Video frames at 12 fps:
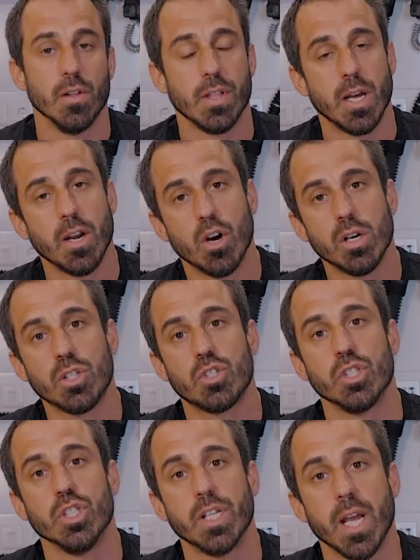that
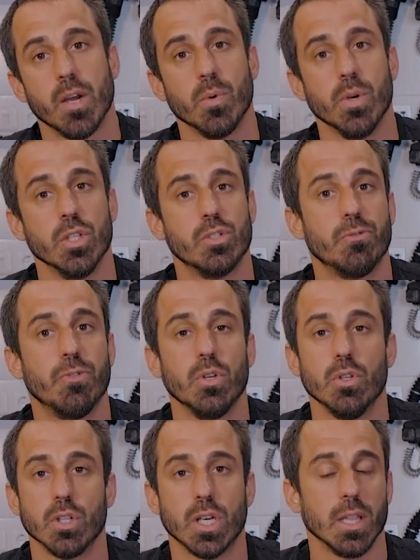oxygen tank when it's
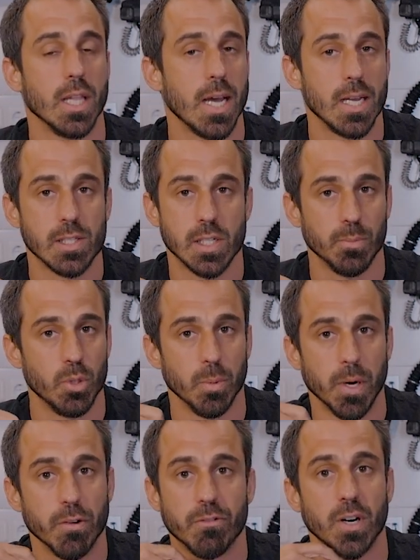full can last up to
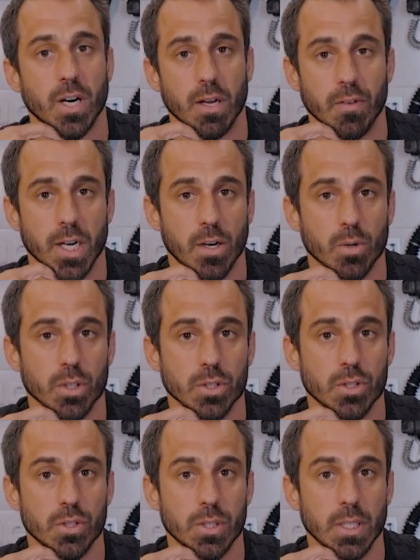about 5
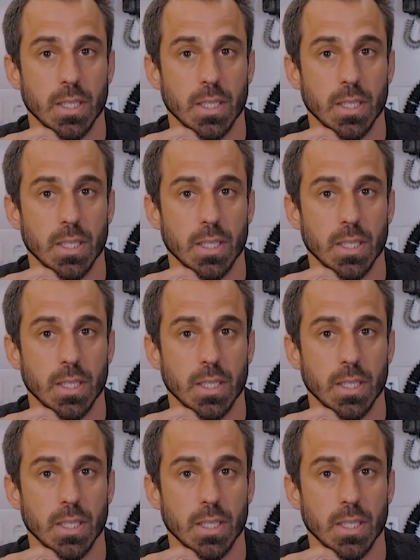hours.